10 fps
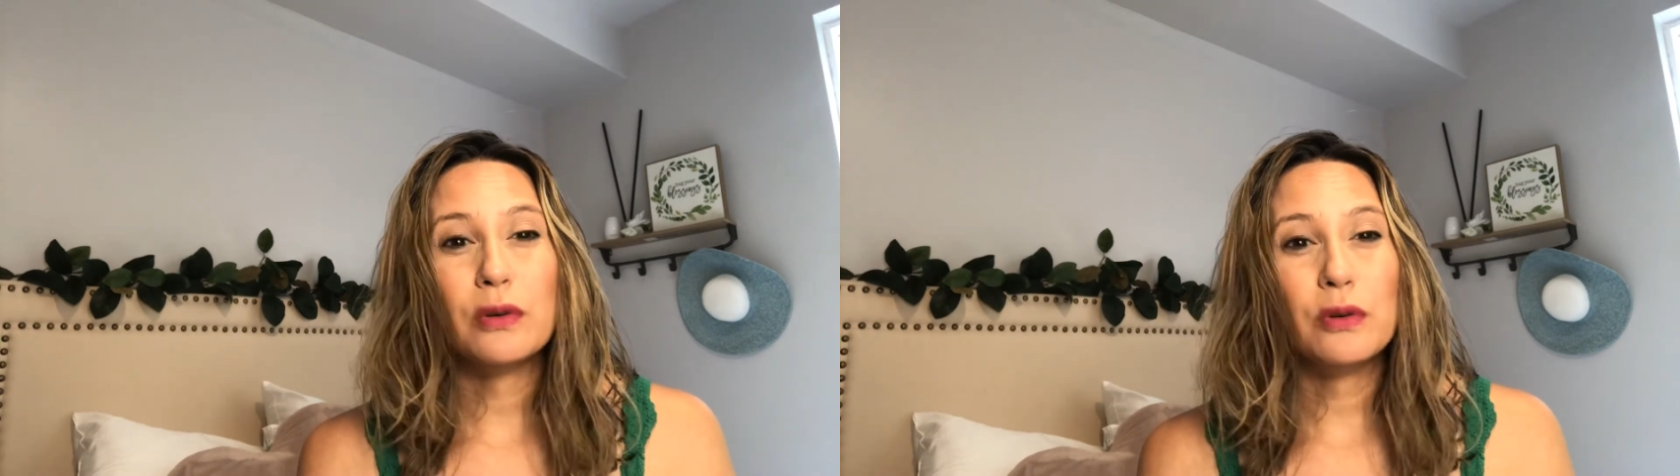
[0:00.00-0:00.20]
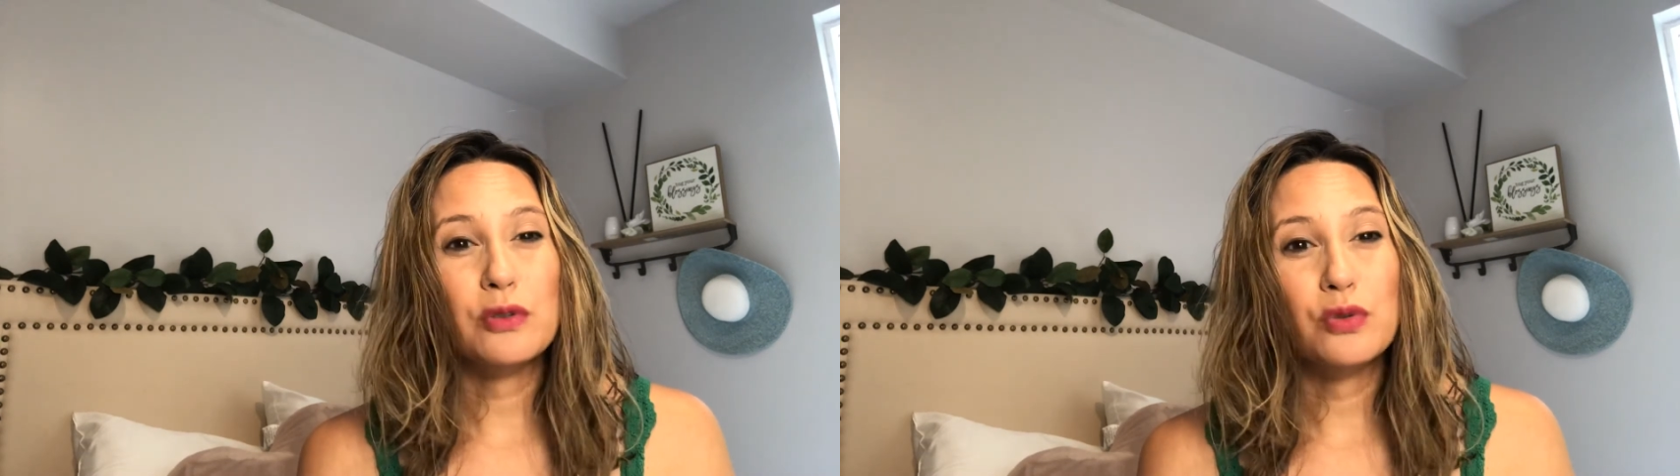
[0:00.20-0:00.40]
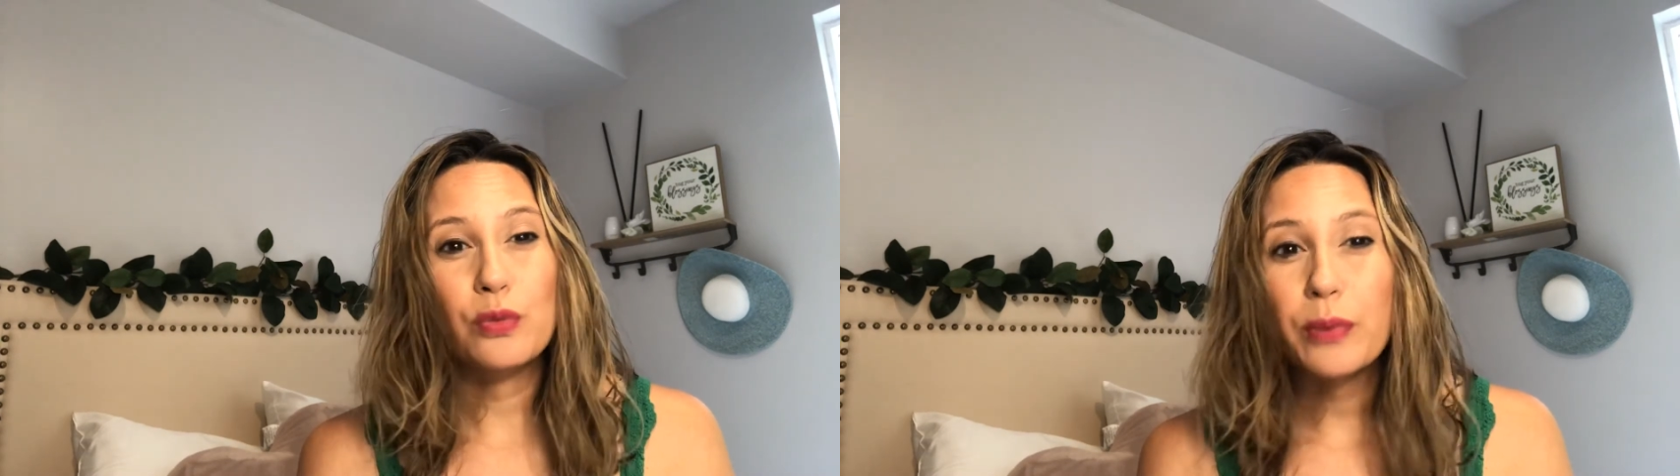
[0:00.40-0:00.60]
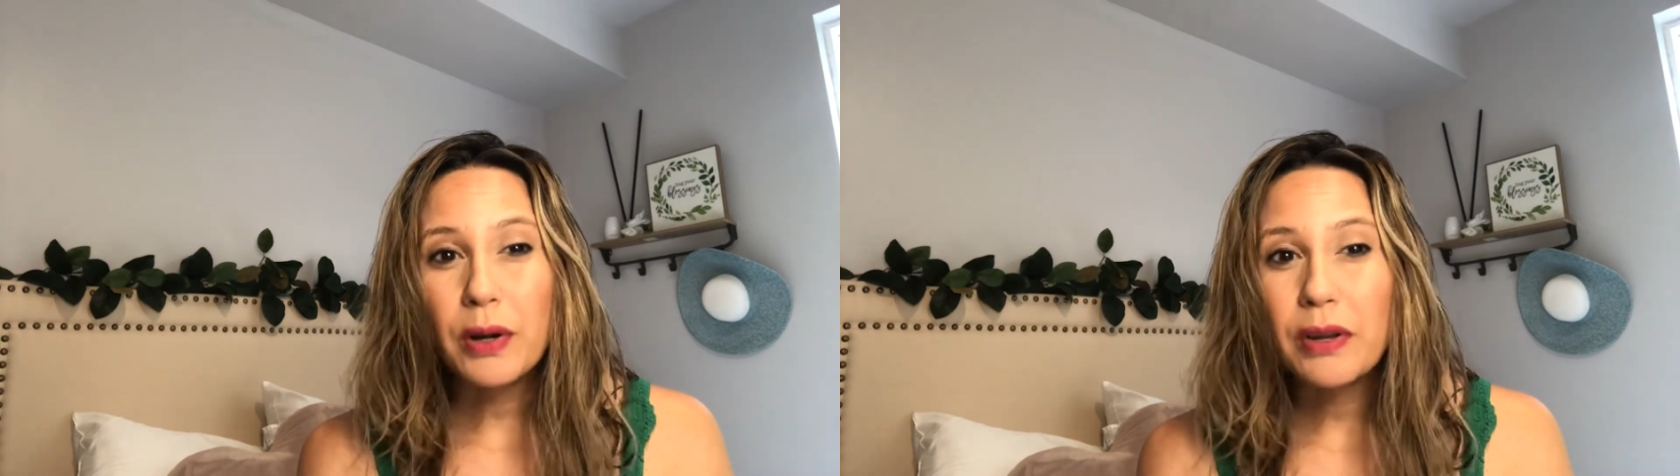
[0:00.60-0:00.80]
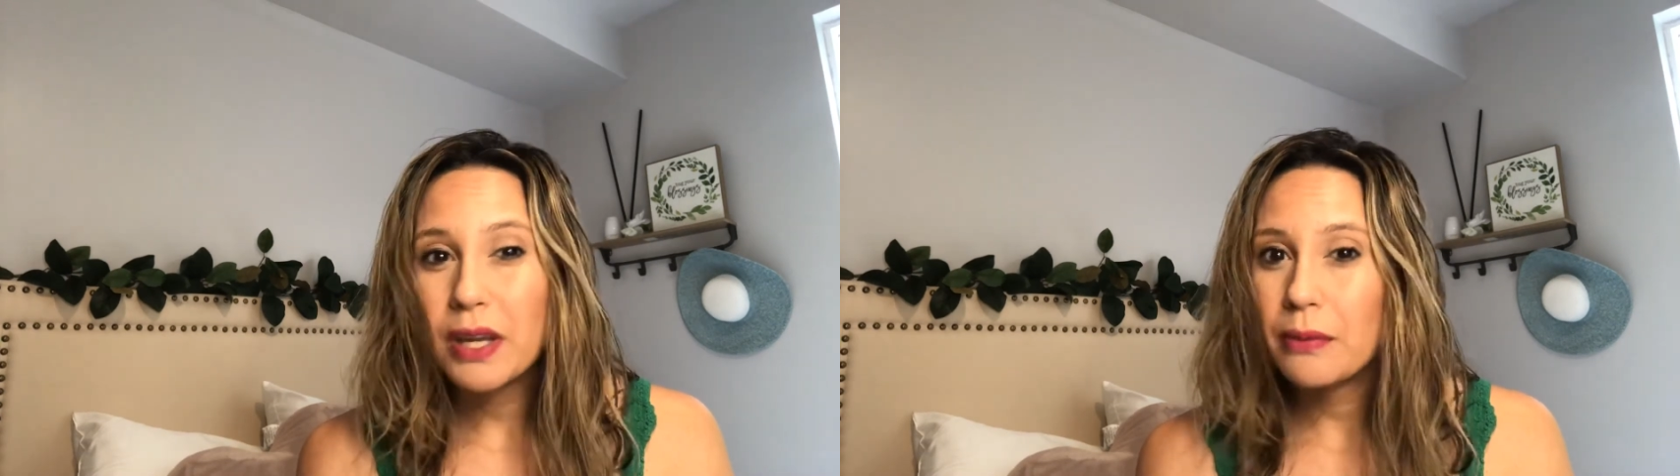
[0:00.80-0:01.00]
called
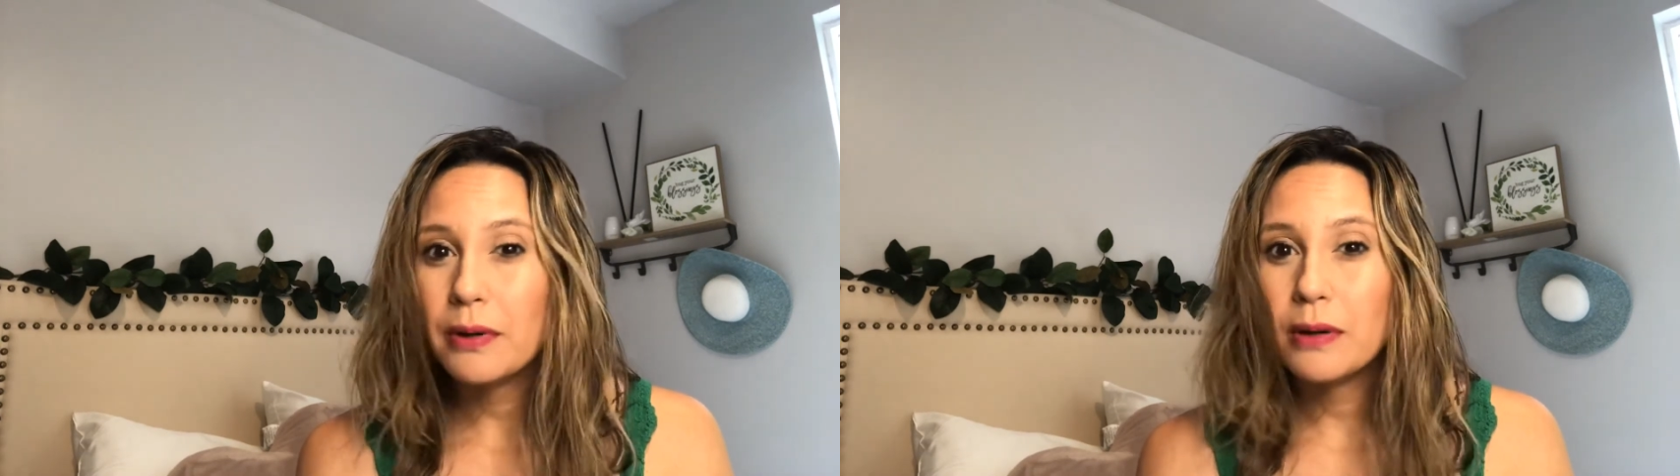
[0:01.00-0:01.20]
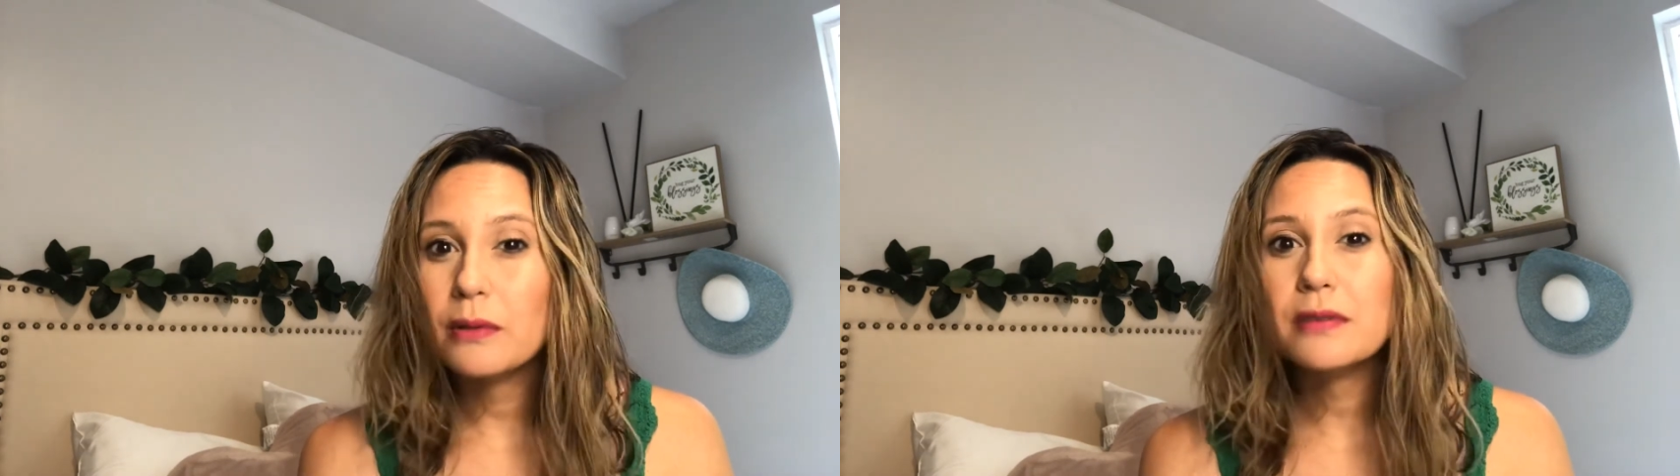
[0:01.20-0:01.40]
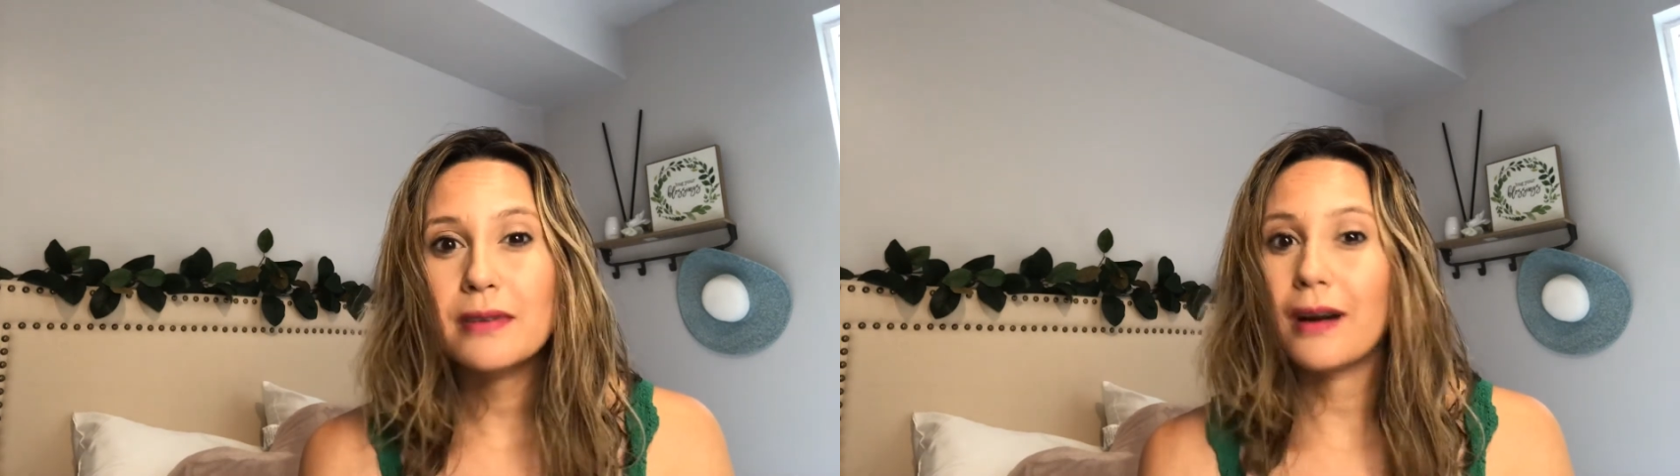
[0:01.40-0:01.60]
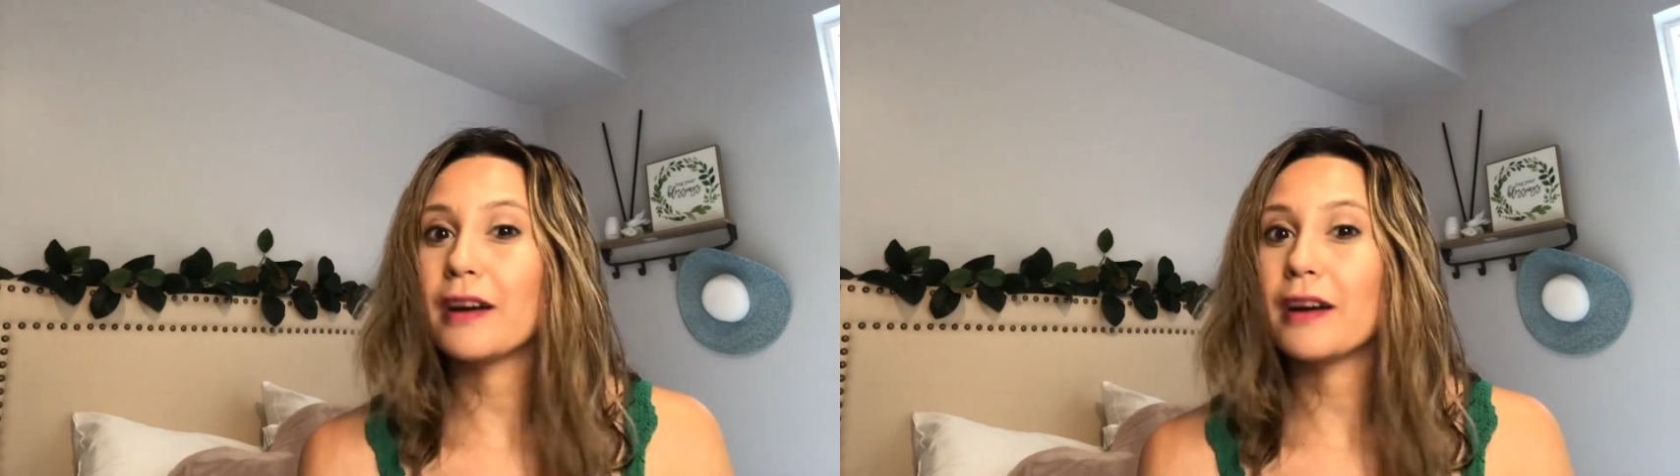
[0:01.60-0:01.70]
Superheroes,